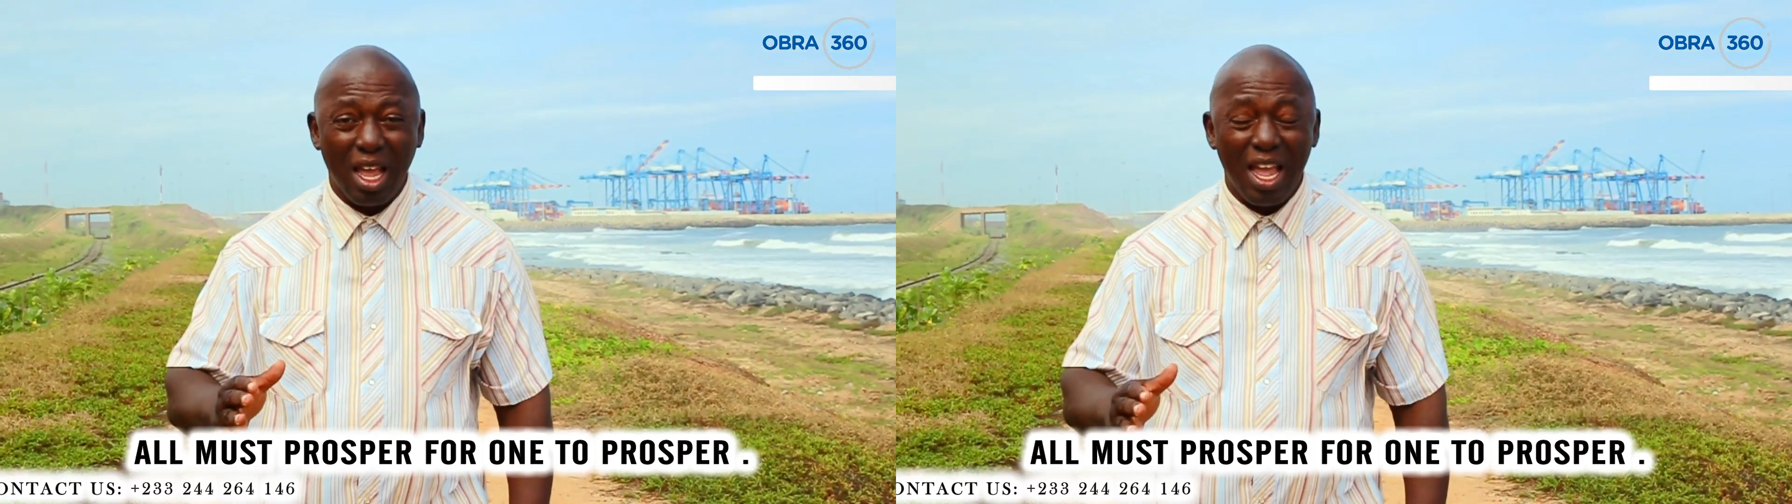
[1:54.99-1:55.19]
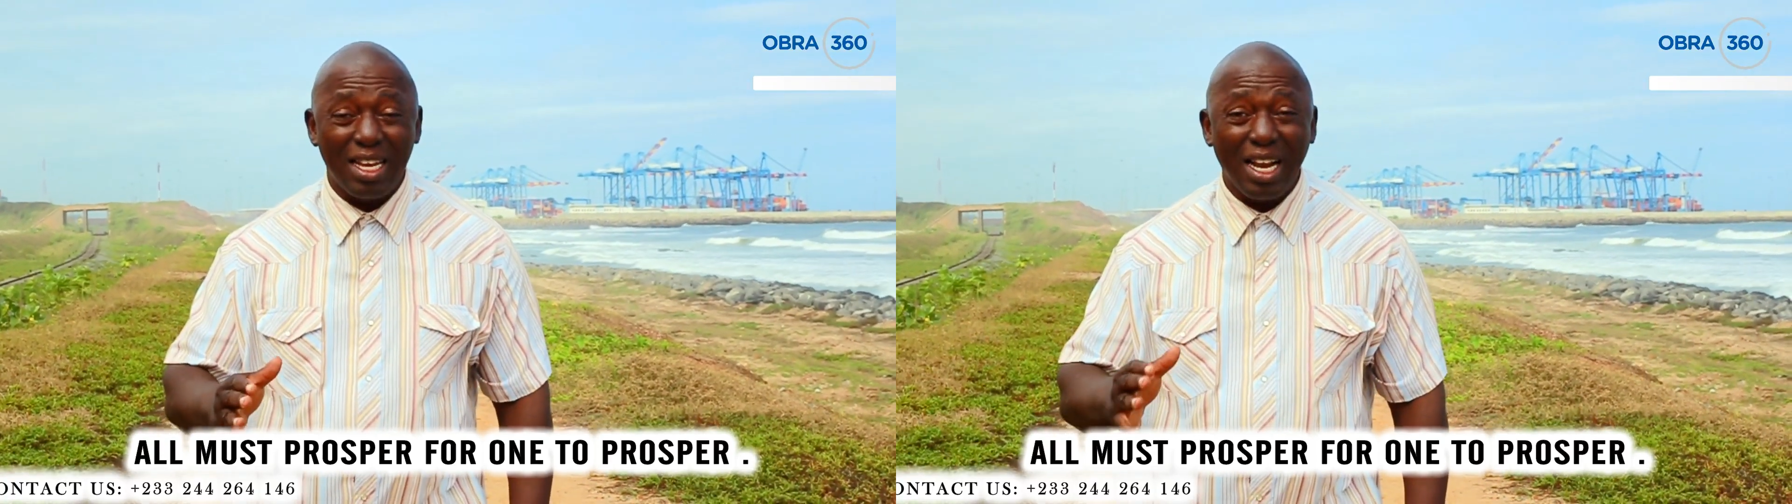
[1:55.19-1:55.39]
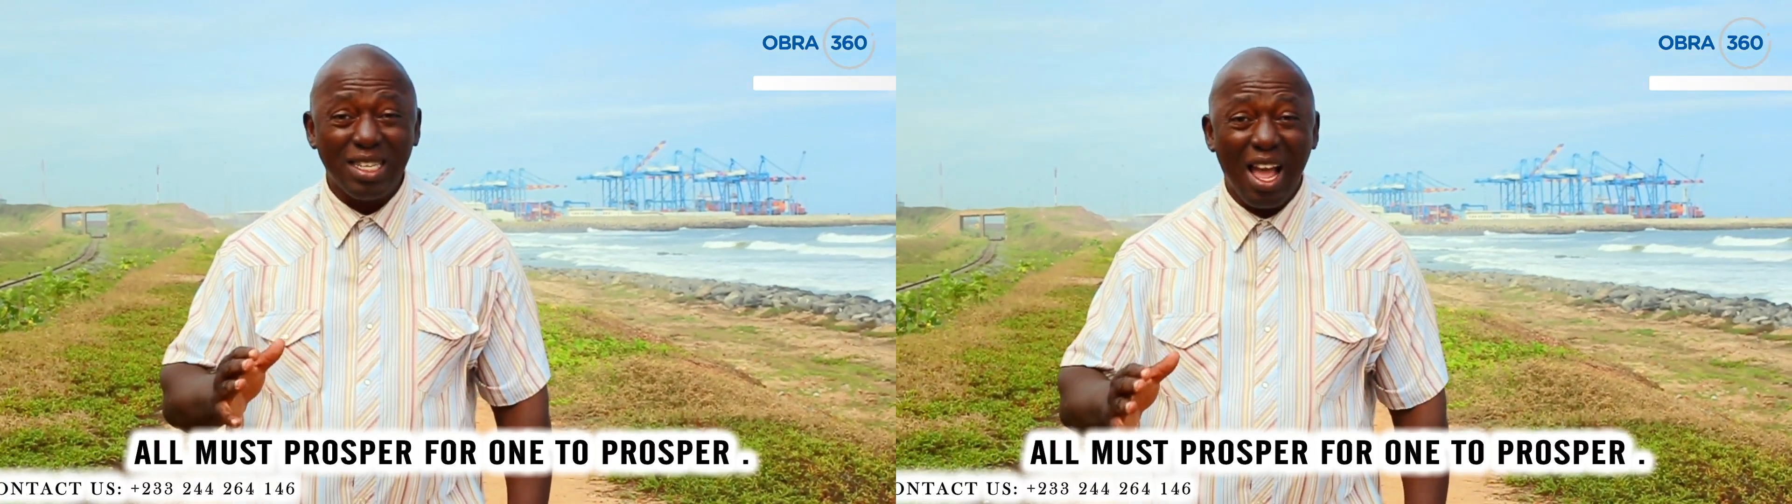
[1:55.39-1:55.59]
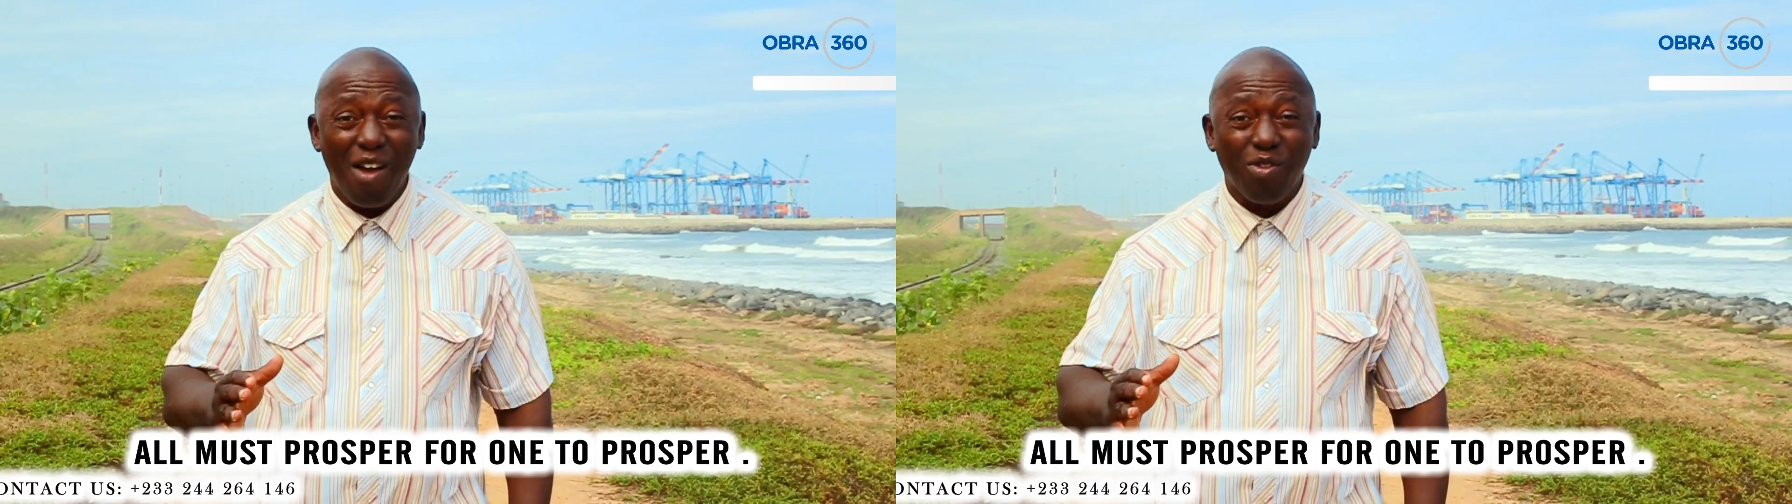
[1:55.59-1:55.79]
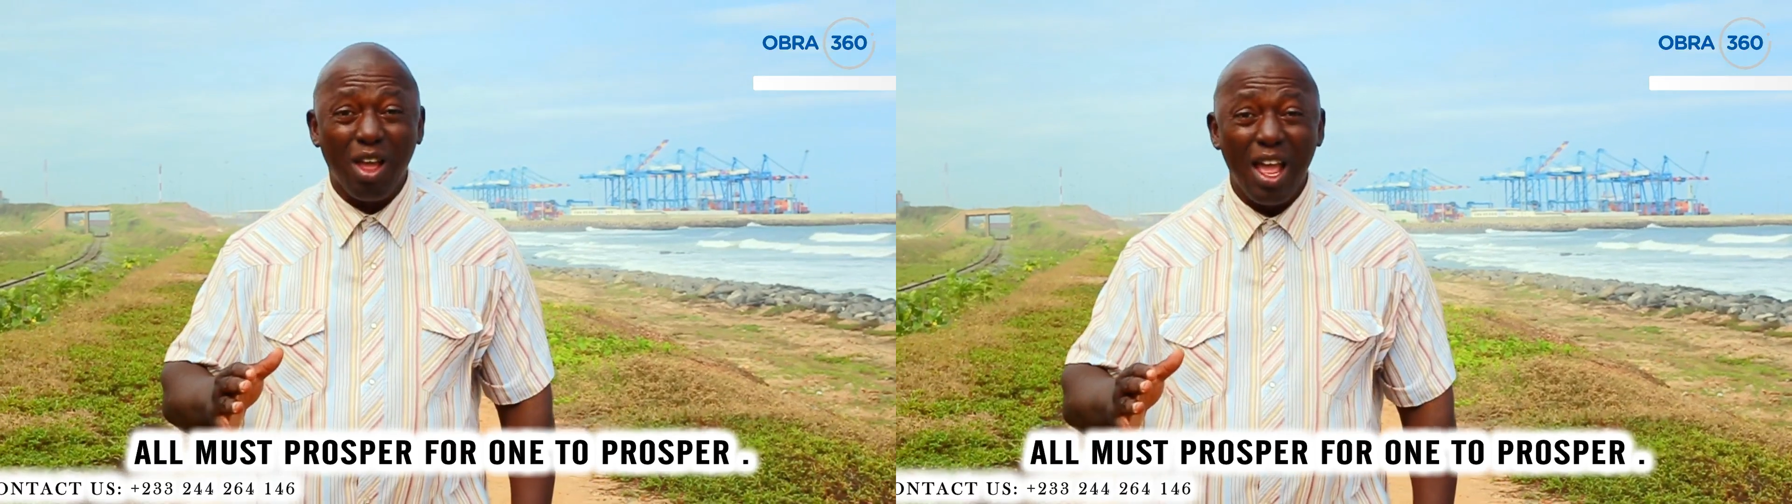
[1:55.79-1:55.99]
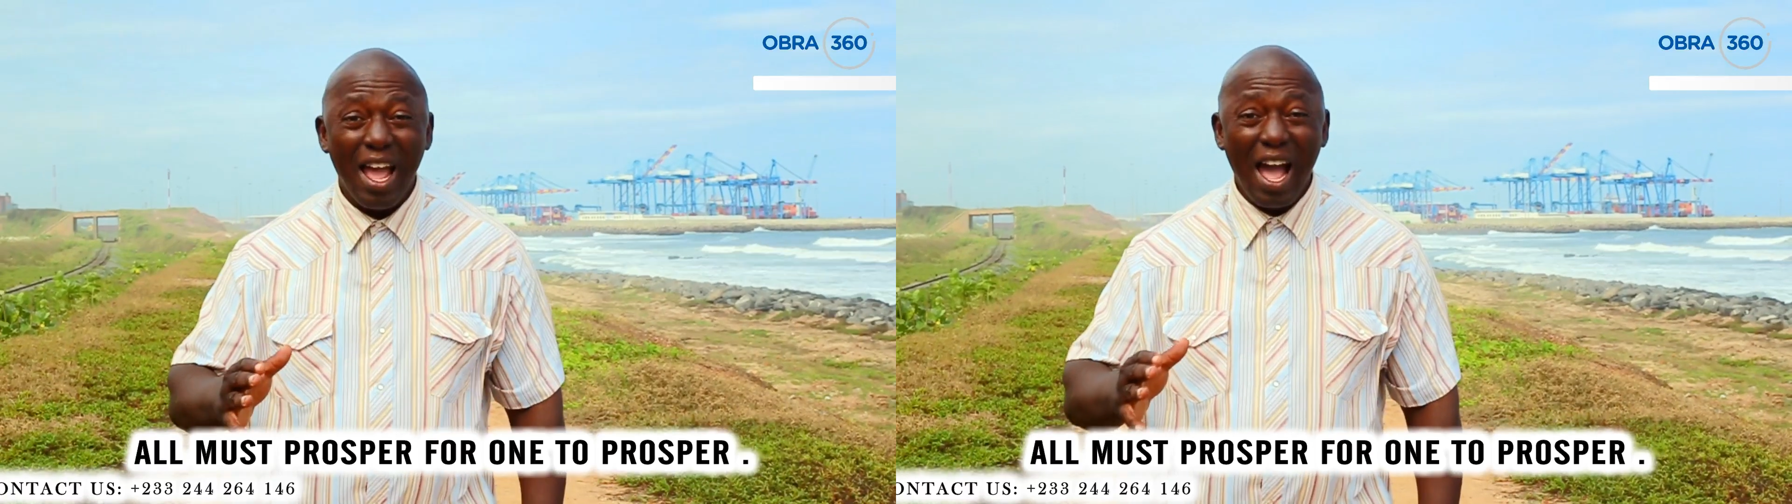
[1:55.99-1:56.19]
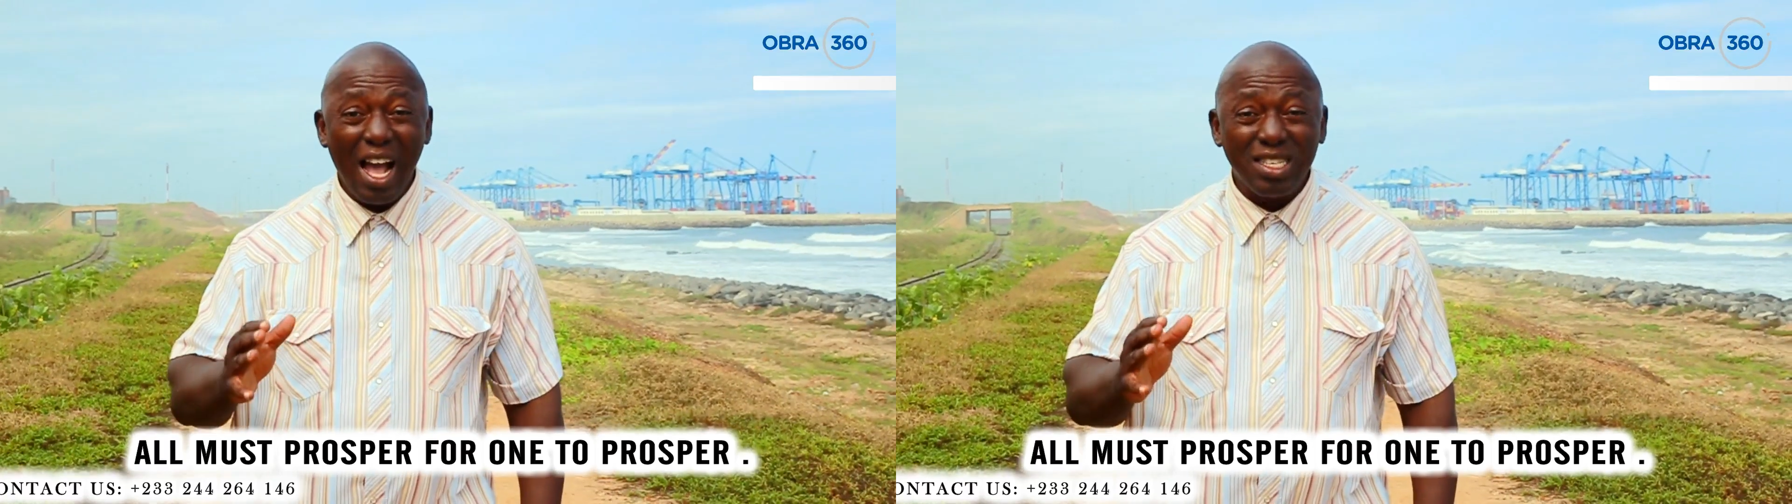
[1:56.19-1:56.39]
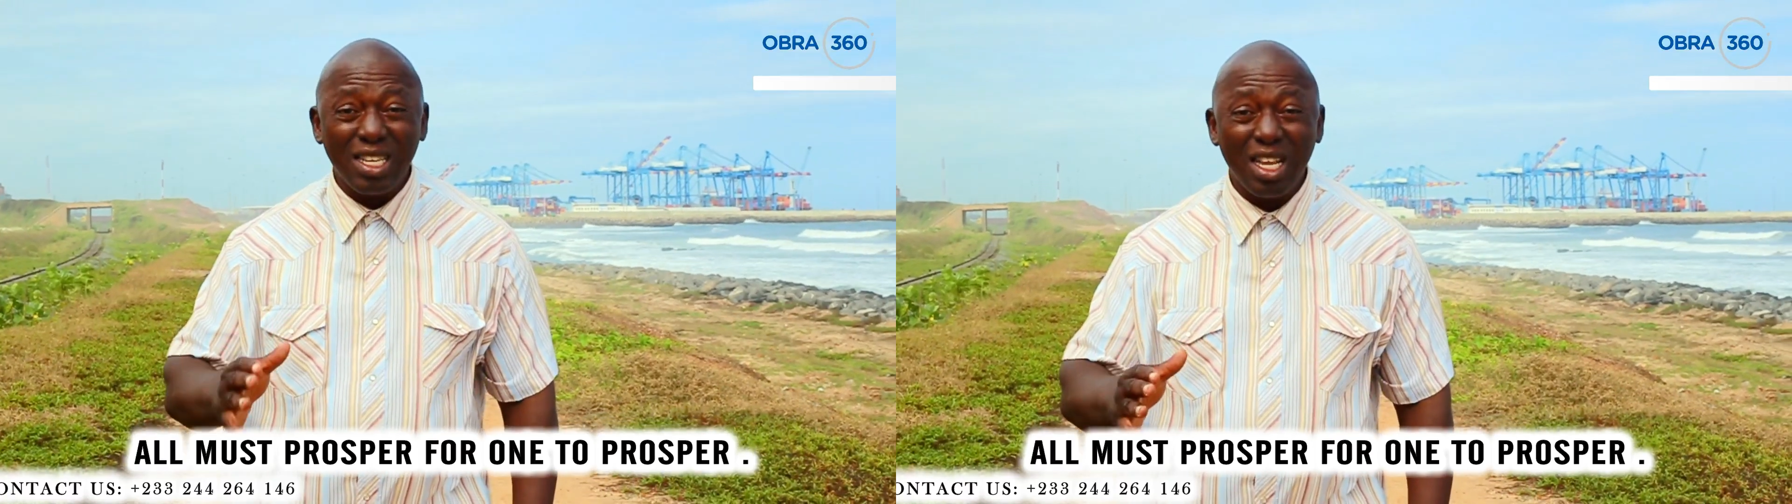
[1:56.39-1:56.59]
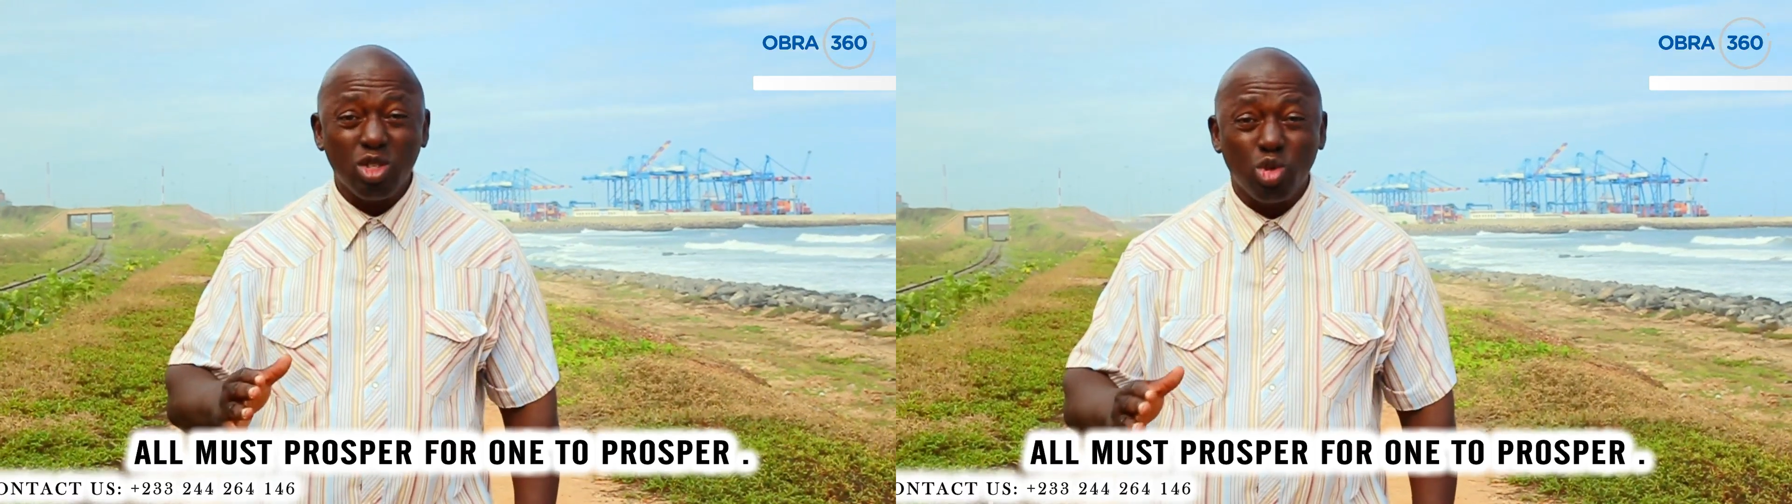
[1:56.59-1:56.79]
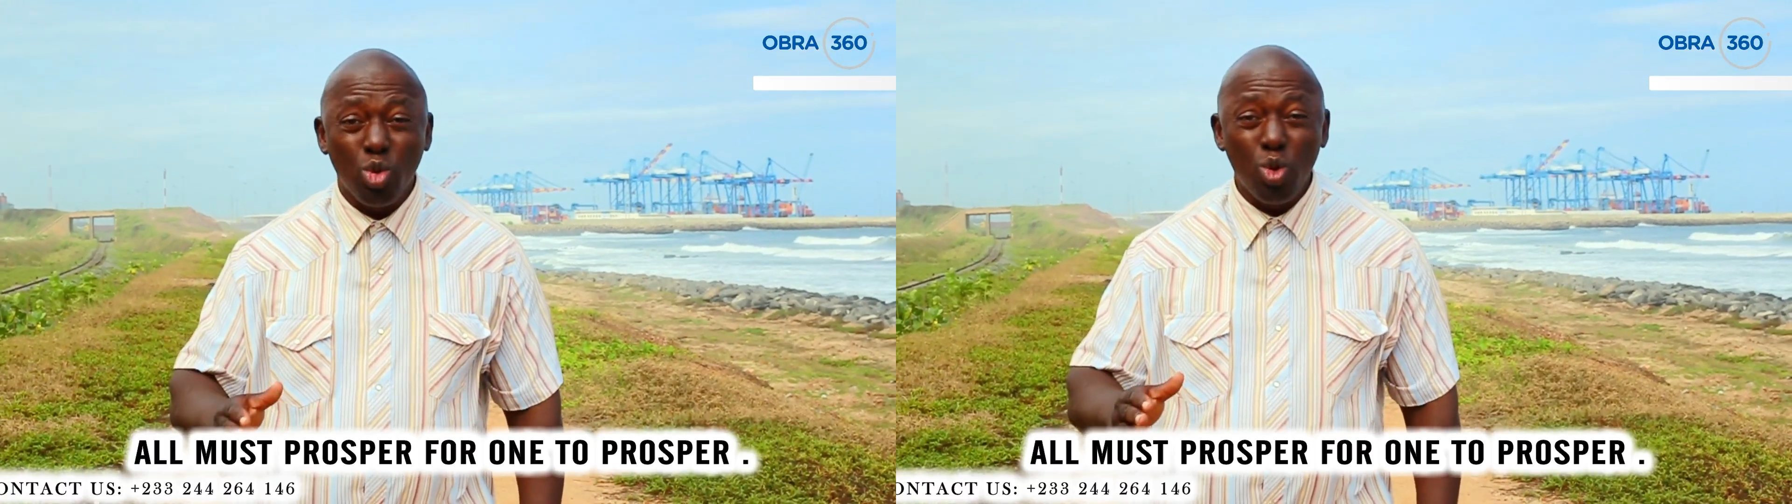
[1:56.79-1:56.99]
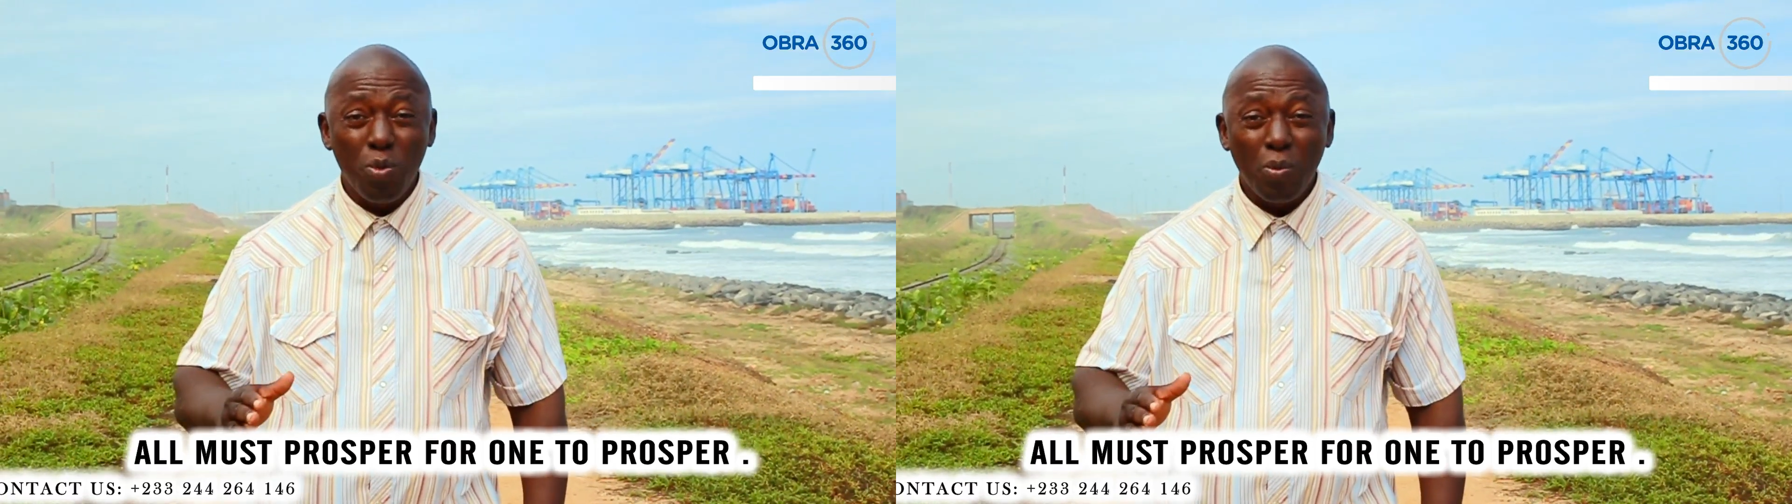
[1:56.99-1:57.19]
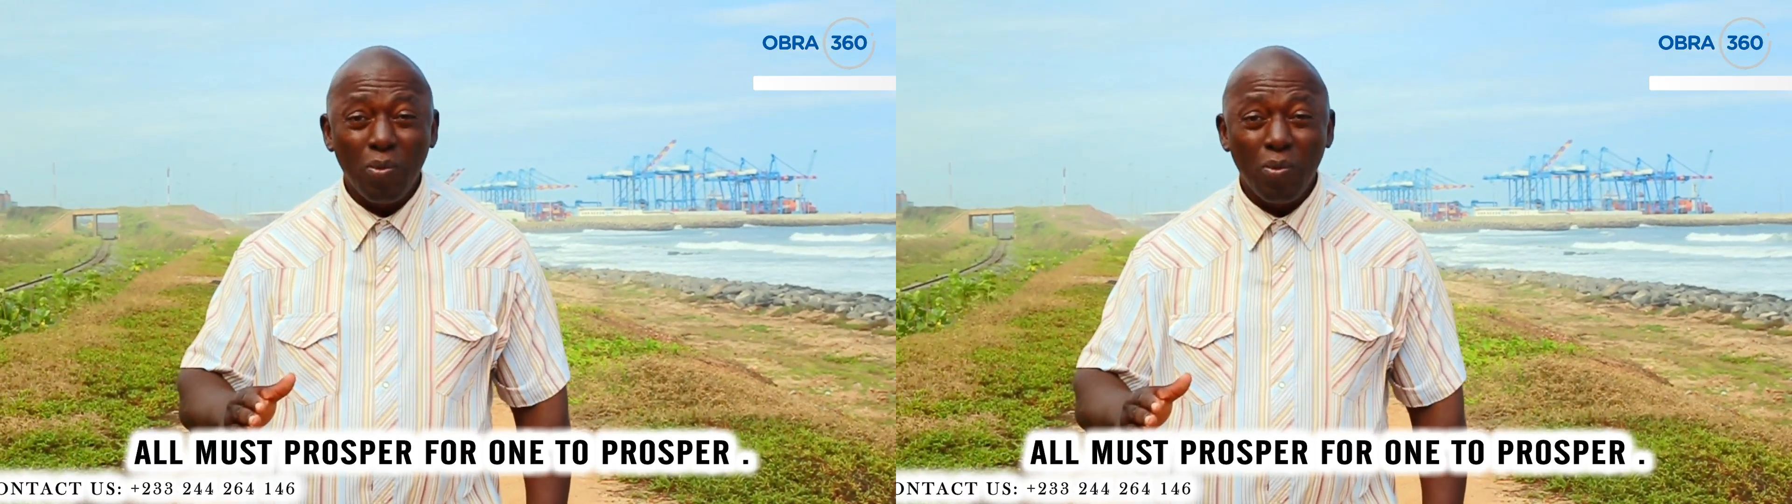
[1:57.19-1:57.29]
and he doesn't have access to